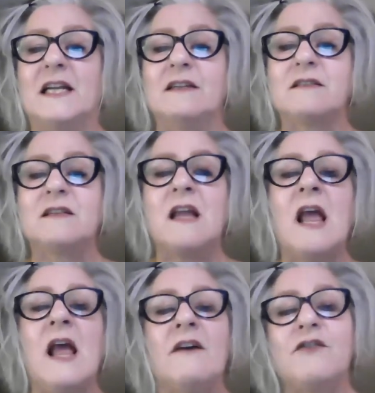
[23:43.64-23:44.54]
that is,
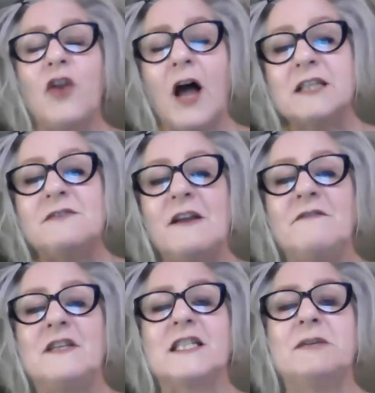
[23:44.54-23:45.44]
philosophy
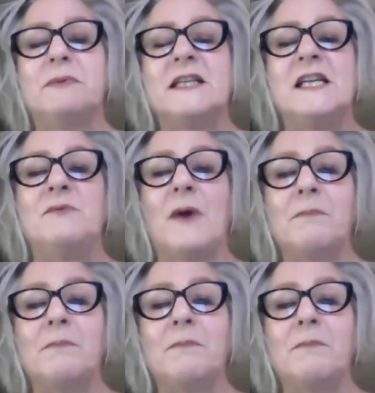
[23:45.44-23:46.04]
of disability